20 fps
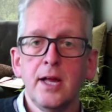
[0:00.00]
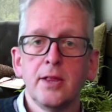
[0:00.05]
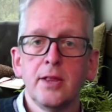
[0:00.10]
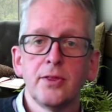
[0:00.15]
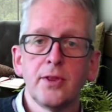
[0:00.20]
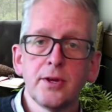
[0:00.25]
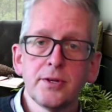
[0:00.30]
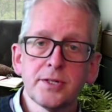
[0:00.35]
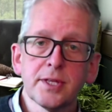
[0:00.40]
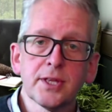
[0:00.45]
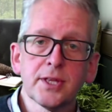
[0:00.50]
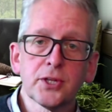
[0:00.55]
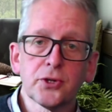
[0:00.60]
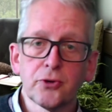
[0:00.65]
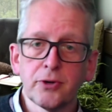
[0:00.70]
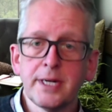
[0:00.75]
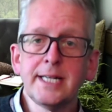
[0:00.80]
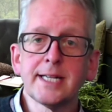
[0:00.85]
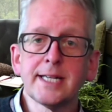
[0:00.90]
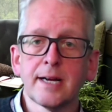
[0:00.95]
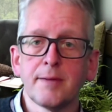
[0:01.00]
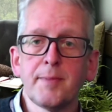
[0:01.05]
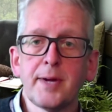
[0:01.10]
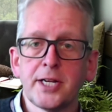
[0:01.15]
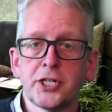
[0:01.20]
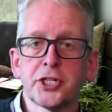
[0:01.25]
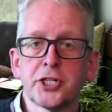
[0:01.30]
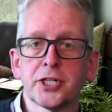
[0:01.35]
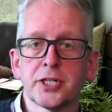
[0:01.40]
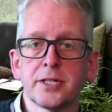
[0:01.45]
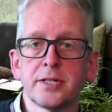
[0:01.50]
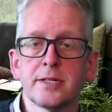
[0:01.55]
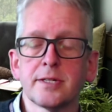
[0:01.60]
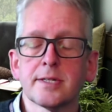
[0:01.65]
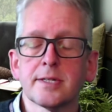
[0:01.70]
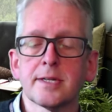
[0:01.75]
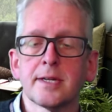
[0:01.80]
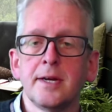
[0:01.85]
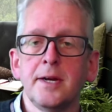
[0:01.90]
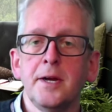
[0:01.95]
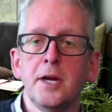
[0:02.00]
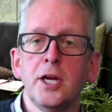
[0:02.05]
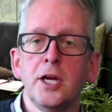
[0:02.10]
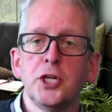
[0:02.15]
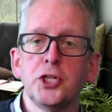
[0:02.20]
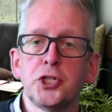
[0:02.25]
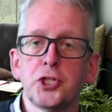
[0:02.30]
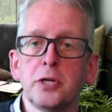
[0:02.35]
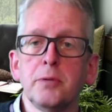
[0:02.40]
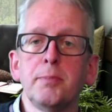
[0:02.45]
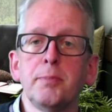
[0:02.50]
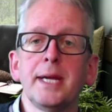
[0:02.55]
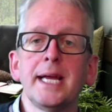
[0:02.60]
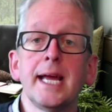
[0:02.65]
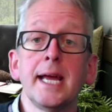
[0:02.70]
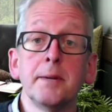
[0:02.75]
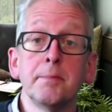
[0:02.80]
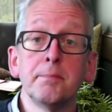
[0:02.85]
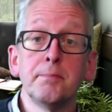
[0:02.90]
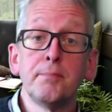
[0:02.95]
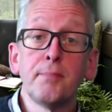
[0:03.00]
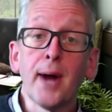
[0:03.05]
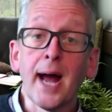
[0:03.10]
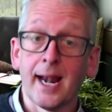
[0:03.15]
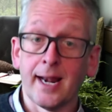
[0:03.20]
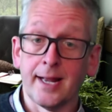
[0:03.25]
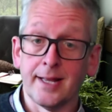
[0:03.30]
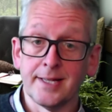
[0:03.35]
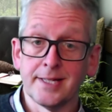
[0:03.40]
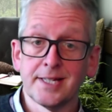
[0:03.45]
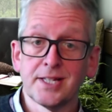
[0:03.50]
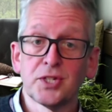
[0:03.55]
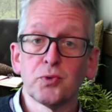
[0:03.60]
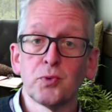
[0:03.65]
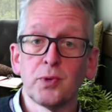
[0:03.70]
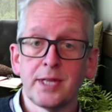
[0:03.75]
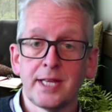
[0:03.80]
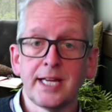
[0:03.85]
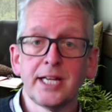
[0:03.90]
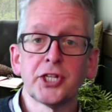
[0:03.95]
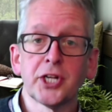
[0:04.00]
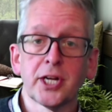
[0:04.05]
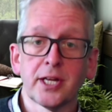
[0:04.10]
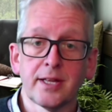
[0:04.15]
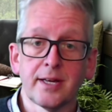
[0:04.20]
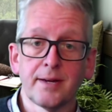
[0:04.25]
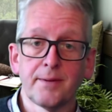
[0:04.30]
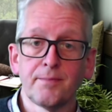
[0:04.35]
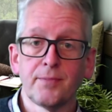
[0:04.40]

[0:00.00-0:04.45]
Those three dimensions should be in balance with each other.